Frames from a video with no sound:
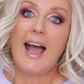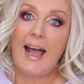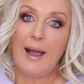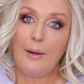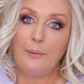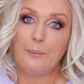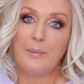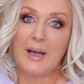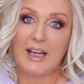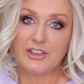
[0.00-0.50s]

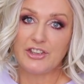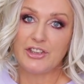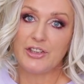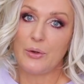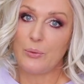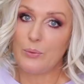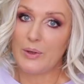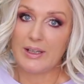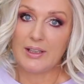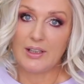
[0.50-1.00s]
how much
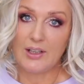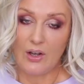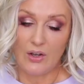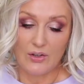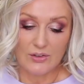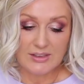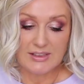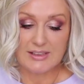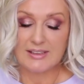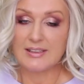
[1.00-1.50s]
your wig
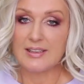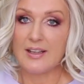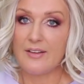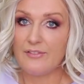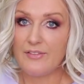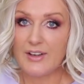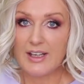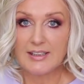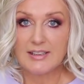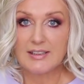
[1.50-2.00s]
costs.
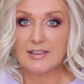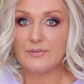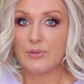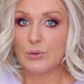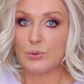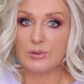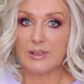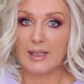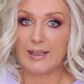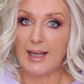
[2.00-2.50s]
First of
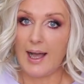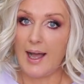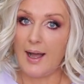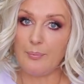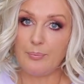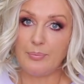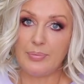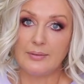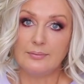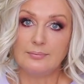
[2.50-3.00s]
all, the cap.